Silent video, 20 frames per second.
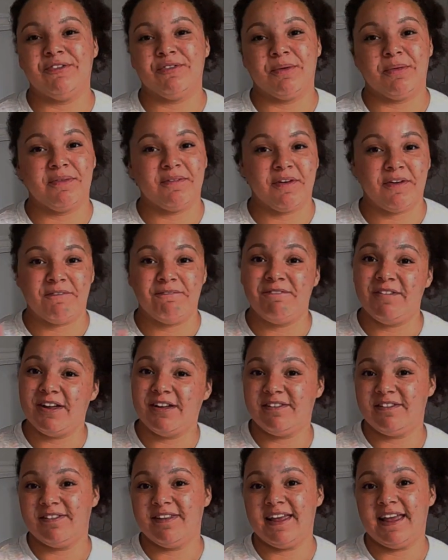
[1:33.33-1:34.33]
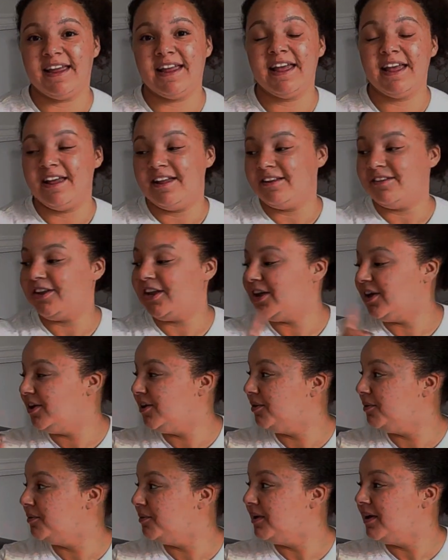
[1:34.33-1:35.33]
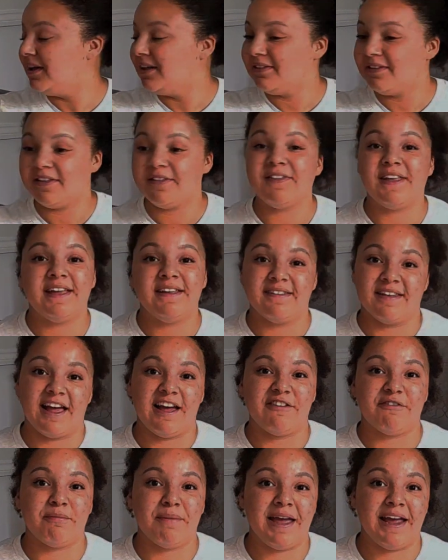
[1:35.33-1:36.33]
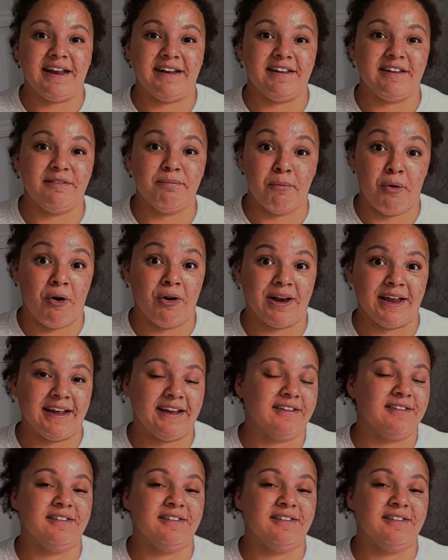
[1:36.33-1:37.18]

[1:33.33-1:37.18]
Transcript: from the very first thing to the things that I've made this morning.